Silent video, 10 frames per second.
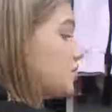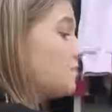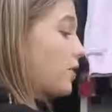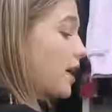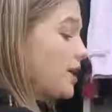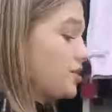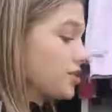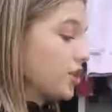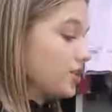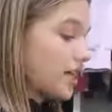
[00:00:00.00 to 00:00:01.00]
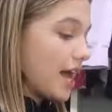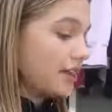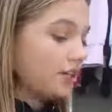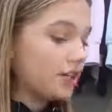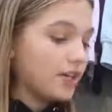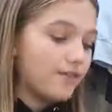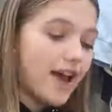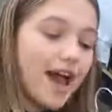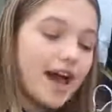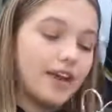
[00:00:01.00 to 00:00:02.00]
two Brandy shirts I literally have
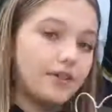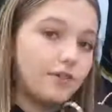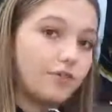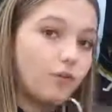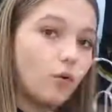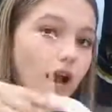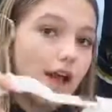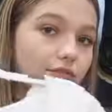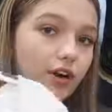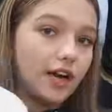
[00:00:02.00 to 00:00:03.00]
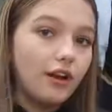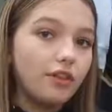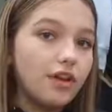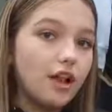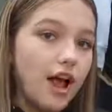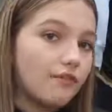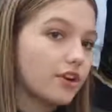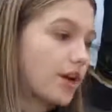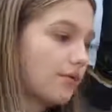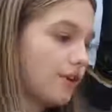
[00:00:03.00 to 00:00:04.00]
had forever and I don't think I'll
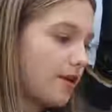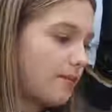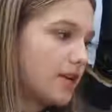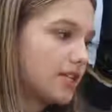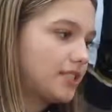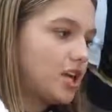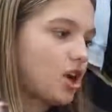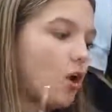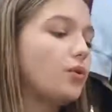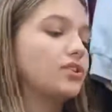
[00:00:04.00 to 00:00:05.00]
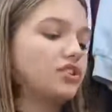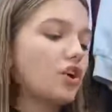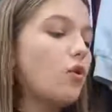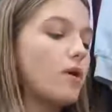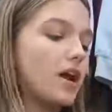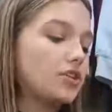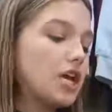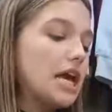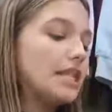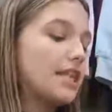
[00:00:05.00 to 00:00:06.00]
ever get rid of them because they go with so much,
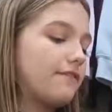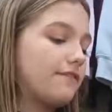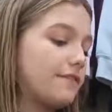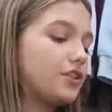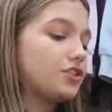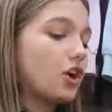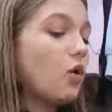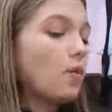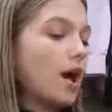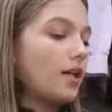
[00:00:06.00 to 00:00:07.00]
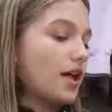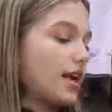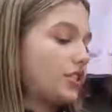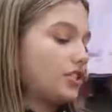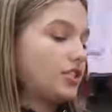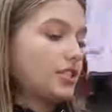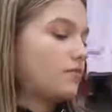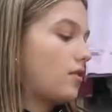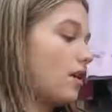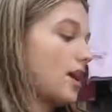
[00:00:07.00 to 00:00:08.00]
they fit so well, and I just
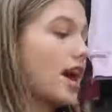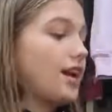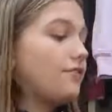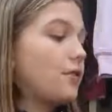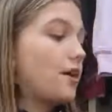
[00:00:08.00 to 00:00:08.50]
uh, kind of, uh,